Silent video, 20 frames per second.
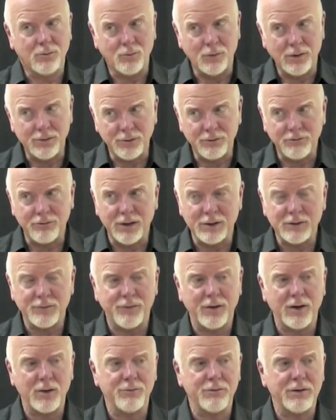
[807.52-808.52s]
When the
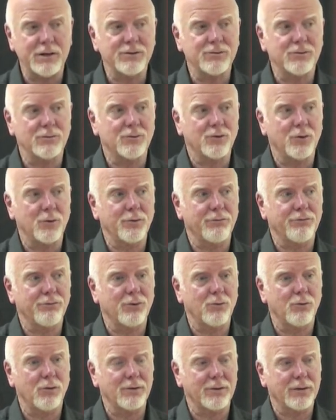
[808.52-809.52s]
Christ vibration come
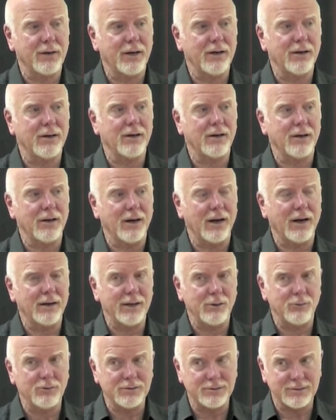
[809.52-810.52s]
through one day
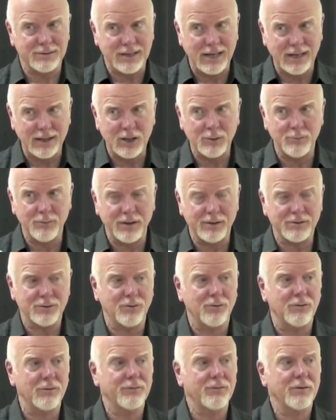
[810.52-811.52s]
and he was telling me
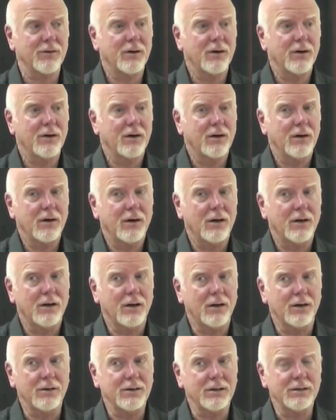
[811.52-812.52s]
stuff,
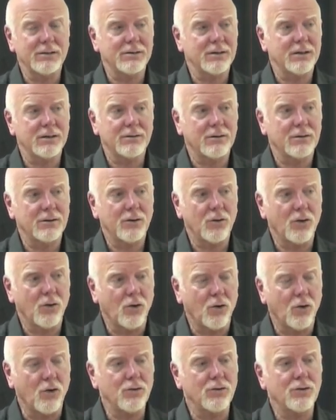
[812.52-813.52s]
and he said,
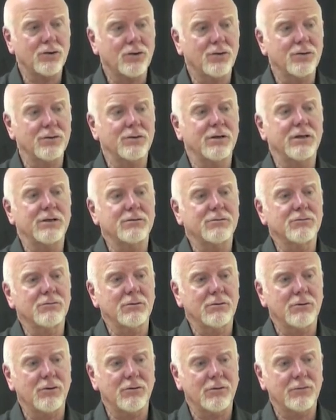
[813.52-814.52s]

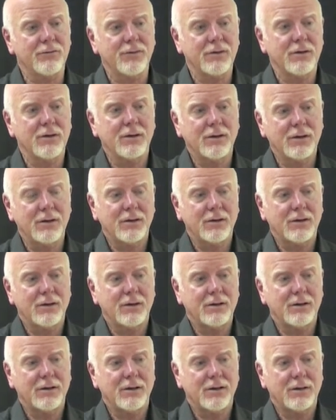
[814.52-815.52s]
unconditional love
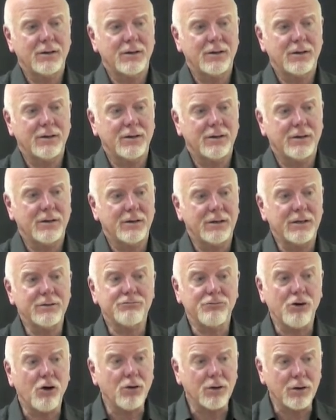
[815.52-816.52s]

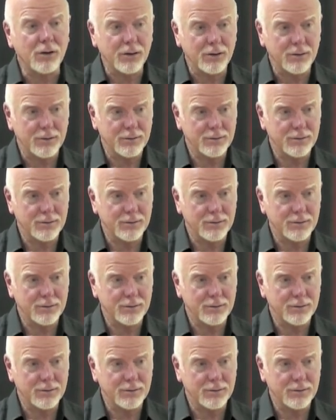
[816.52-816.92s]
is wrong.